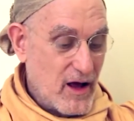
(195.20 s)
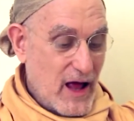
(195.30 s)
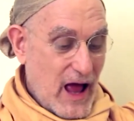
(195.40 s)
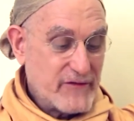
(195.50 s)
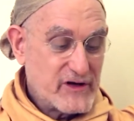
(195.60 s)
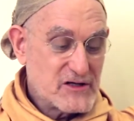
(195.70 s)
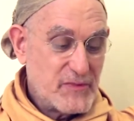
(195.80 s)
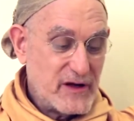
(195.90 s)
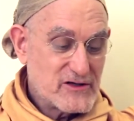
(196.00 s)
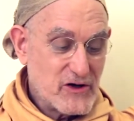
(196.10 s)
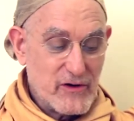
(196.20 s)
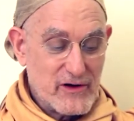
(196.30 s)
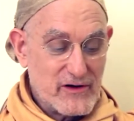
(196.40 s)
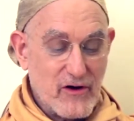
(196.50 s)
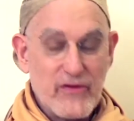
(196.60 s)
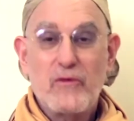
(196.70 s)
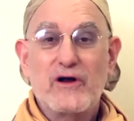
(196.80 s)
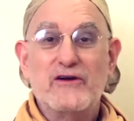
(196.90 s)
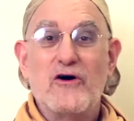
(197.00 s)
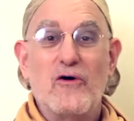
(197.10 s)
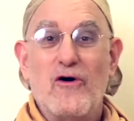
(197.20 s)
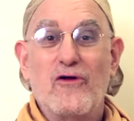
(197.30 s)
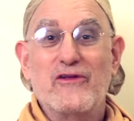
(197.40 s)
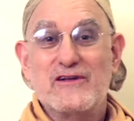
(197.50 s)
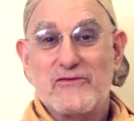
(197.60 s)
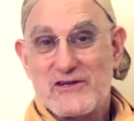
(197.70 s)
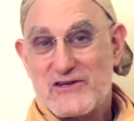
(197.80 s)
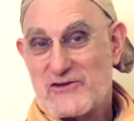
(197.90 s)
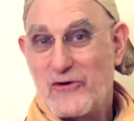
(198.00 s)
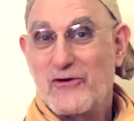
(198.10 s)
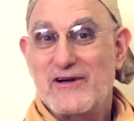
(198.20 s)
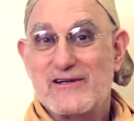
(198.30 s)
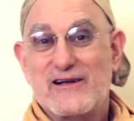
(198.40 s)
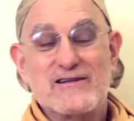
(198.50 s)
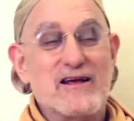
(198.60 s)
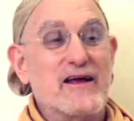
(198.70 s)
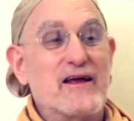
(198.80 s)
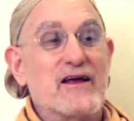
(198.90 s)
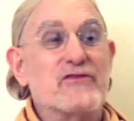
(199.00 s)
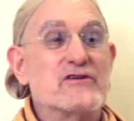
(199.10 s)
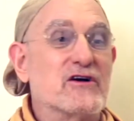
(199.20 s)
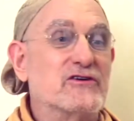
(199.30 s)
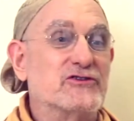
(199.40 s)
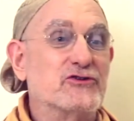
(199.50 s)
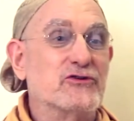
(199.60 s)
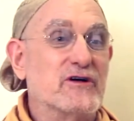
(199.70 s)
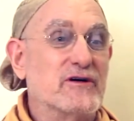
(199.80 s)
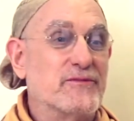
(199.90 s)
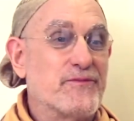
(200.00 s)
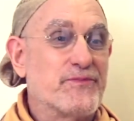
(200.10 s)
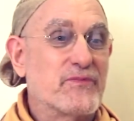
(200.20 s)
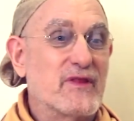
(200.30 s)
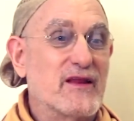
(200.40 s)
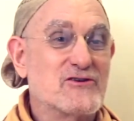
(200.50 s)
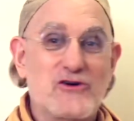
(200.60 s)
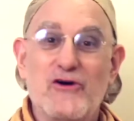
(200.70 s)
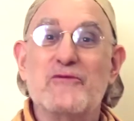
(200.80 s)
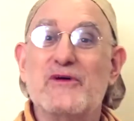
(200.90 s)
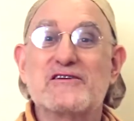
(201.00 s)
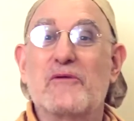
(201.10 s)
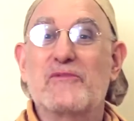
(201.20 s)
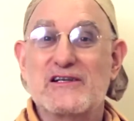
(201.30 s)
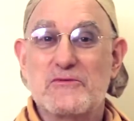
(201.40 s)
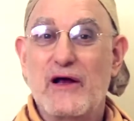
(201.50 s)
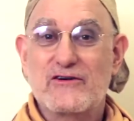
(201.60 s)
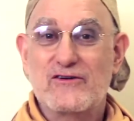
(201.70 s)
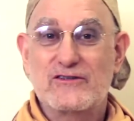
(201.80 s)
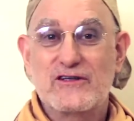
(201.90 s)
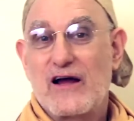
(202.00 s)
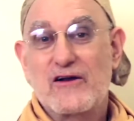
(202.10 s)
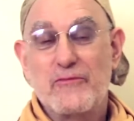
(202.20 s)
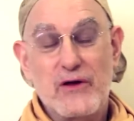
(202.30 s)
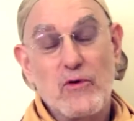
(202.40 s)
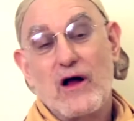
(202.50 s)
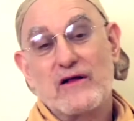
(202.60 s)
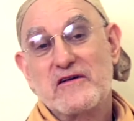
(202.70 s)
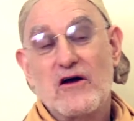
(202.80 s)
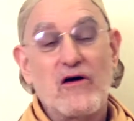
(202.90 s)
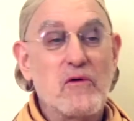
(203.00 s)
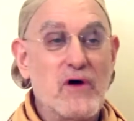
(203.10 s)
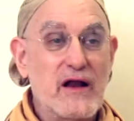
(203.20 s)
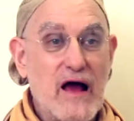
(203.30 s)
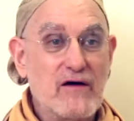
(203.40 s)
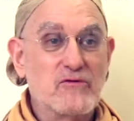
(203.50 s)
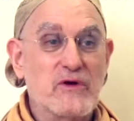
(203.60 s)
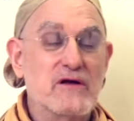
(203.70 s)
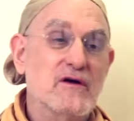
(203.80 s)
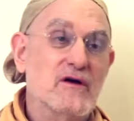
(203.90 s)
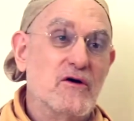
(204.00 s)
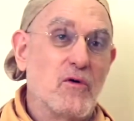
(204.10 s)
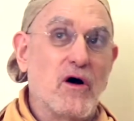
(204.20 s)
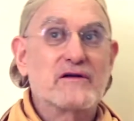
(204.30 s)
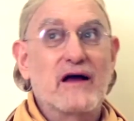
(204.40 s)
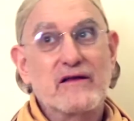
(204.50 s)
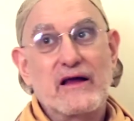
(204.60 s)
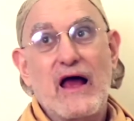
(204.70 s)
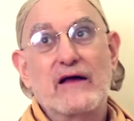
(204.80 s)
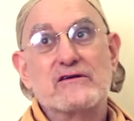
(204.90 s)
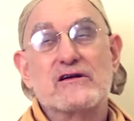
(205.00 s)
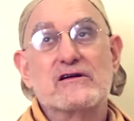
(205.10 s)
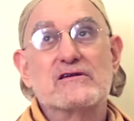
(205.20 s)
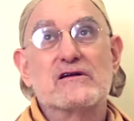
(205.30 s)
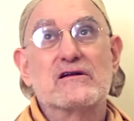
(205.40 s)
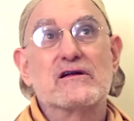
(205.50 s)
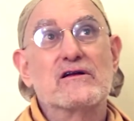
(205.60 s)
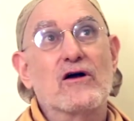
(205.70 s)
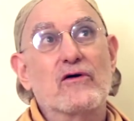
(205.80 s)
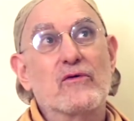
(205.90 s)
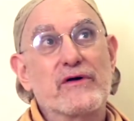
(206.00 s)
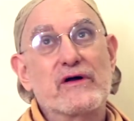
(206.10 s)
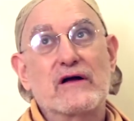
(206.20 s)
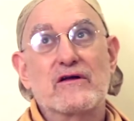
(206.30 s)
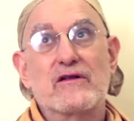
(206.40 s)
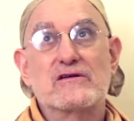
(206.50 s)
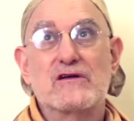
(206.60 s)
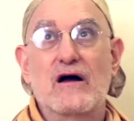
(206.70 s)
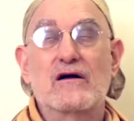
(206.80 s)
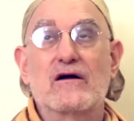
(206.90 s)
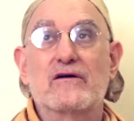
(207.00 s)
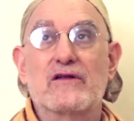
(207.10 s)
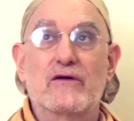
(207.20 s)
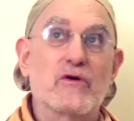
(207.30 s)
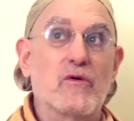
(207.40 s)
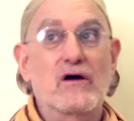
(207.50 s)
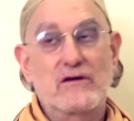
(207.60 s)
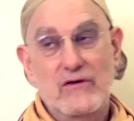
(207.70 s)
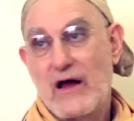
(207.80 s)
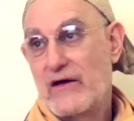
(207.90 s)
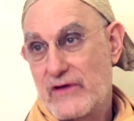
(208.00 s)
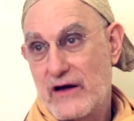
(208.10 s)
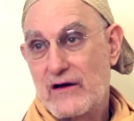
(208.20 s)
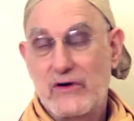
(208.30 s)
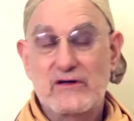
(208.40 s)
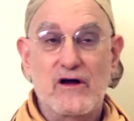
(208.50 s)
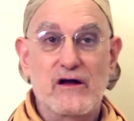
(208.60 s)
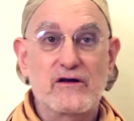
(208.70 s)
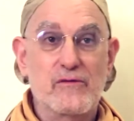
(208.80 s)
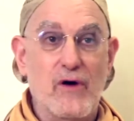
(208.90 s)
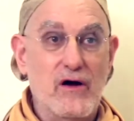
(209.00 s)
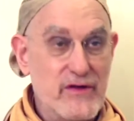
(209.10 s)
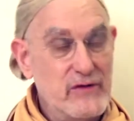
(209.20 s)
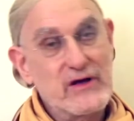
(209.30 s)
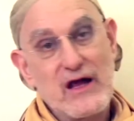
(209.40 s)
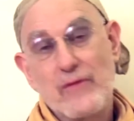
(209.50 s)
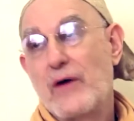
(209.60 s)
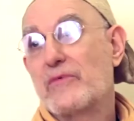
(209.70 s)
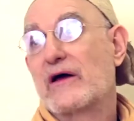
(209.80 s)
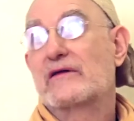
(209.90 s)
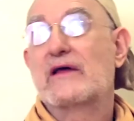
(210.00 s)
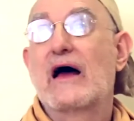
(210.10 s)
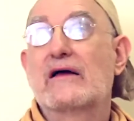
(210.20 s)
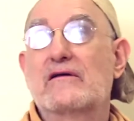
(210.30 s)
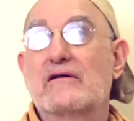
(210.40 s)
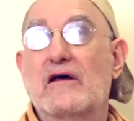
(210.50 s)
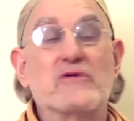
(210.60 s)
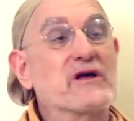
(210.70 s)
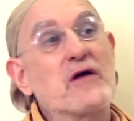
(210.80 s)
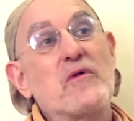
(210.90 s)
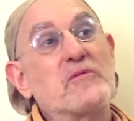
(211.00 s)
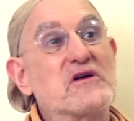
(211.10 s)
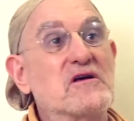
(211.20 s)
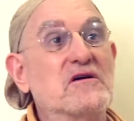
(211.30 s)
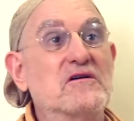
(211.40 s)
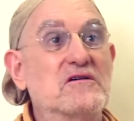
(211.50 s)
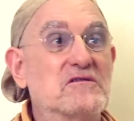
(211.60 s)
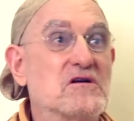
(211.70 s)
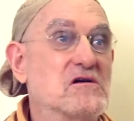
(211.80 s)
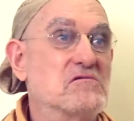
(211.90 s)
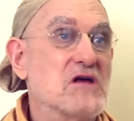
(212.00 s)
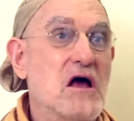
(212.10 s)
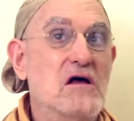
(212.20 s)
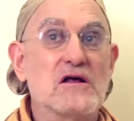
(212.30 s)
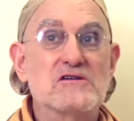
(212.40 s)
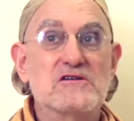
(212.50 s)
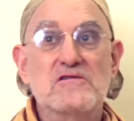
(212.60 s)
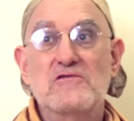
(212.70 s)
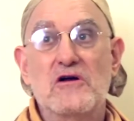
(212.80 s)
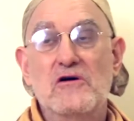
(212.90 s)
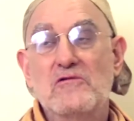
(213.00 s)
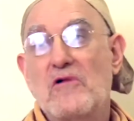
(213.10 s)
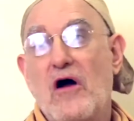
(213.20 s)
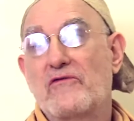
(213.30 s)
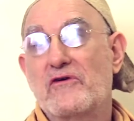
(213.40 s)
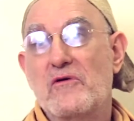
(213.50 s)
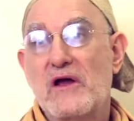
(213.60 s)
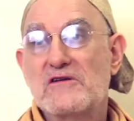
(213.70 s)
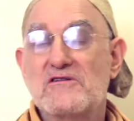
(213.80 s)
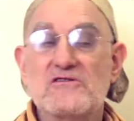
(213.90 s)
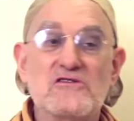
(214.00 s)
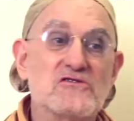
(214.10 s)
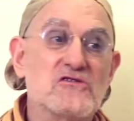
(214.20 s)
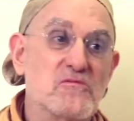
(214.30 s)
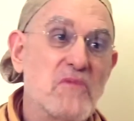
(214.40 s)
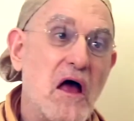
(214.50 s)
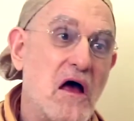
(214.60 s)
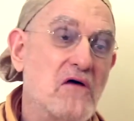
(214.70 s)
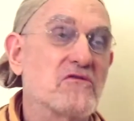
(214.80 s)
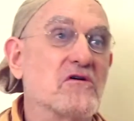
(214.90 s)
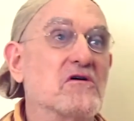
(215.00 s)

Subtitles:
After Spencer, they want to know all the different stories, because if it's Arjuna, there's going to be something special. It's not going to be, I went out and we walked down the Ganges, and, when we got to the Sagar, then we walked around there, went to Kanyakumari, then we came up like that, and then we came up to here, and that's it, offered obeisances, took bath,